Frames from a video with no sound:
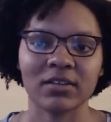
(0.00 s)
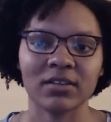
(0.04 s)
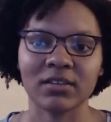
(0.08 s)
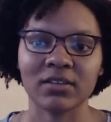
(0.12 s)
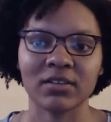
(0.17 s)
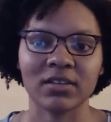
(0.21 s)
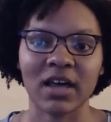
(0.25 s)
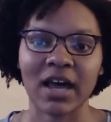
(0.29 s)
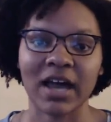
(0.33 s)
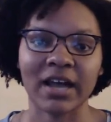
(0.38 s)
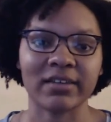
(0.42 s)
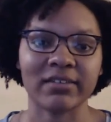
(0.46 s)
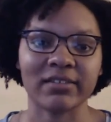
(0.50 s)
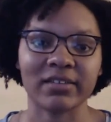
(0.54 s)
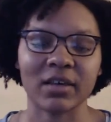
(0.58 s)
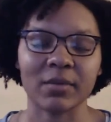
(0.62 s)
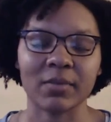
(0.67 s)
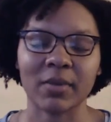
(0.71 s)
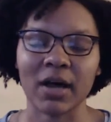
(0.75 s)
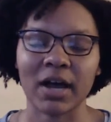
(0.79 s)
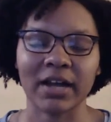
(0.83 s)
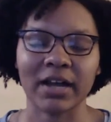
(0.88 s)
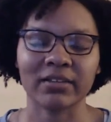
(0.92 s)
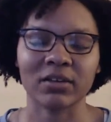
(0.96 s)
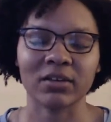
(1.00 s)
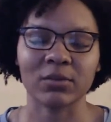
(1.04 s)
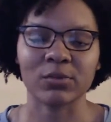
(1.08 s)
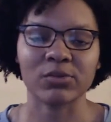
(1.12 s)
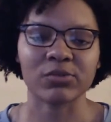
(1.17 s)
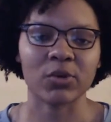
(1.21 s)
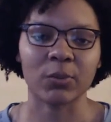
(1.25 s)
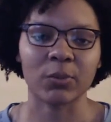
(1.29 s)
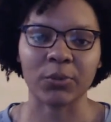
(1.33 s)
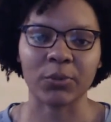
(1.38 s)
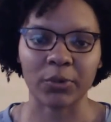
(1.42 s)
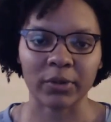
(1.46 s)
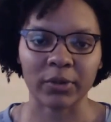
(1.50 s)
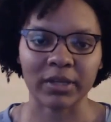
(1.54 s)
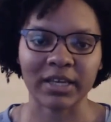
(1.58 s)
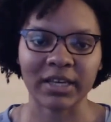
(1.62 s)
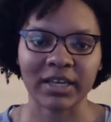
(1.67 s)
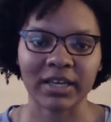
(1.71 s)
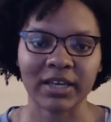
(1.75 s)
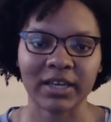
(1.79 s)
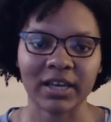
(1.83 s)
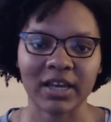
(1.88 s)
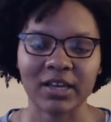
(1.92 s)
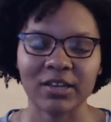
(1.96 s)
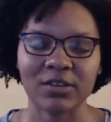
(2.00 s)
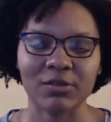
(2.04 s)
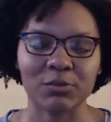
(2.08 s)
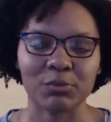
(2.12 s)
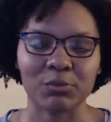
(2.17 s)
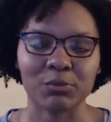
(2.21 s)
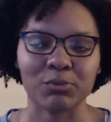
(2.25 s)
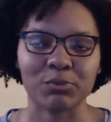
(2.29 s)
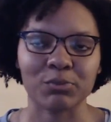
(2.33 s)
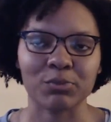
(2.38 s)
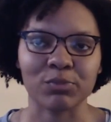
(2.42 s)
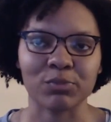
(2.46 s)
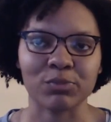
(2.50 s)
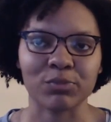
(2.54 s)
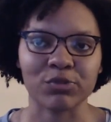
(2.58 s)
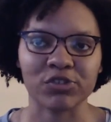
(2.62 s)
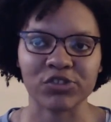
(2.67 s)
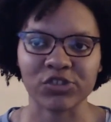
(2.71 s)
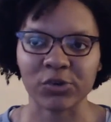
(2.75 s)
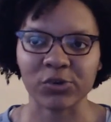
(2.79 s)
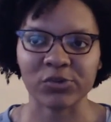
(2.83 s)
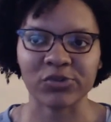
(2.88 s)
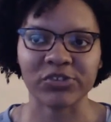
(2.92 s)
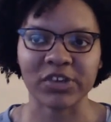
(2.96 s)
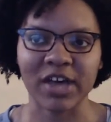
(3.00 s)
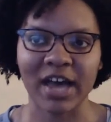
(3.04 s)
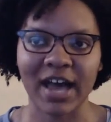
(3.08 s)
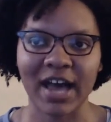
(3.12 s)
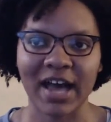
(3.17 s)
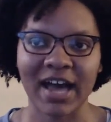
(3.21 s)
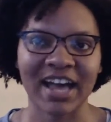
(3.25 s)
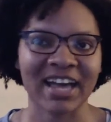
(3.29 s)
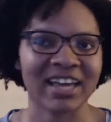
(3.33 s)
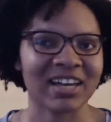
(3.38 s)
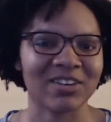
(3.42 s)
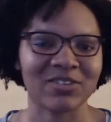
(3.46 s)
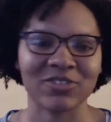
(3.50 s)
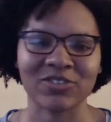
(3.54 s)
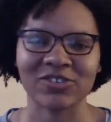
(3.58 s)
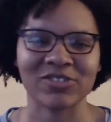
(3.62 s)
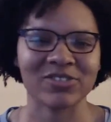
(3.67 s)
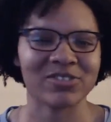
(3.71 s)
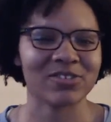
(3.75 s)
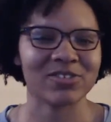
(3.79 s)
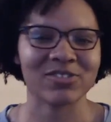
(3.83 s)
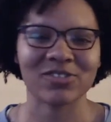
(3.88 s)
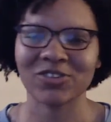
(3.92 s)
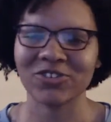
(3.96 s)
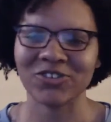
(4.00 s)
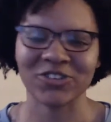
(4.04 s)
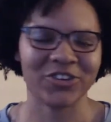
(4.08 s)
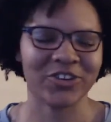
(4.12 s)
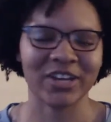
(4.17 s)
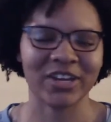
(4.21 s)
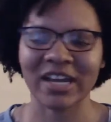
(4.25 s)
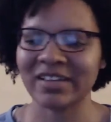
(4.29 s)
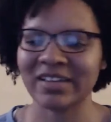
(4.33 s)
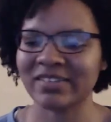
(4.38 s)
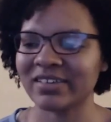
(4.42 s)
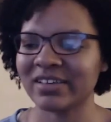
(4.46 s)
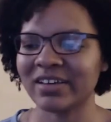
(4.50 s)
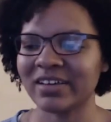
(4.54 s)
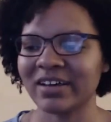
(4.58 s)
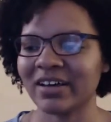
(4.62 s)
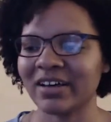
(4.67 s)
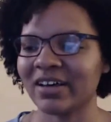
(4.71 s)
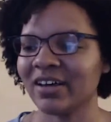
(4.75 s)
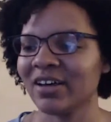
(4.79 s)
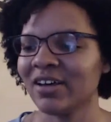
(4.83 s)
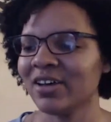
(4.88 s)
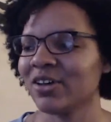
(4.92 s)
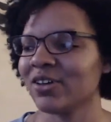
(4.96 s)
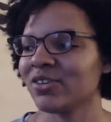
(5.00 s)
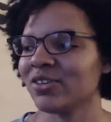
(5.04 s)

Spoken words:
The idea behind it was so brilliant and so sad. It's just such a good idea.